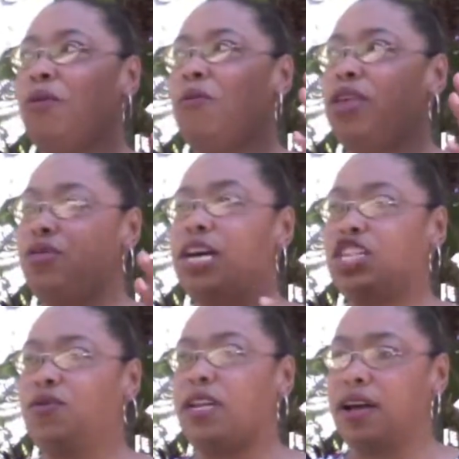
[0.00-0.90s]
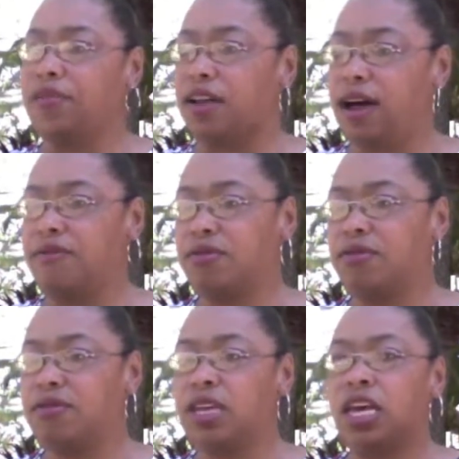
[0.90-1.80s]
when you get to another
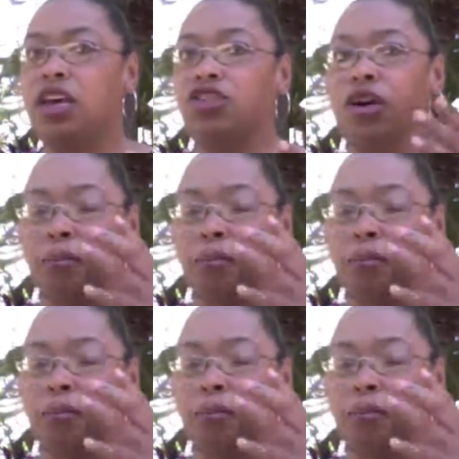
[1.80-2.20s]
level, your